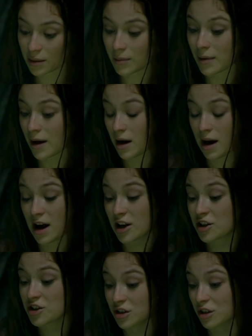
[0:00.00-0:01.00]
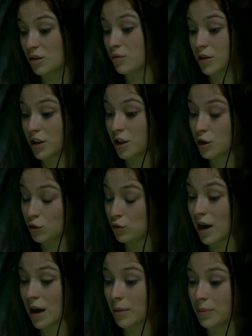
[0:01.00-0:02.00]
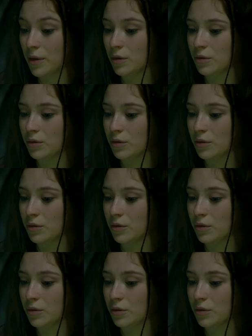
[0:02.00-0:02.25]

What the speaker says: As a loud banging sound came from the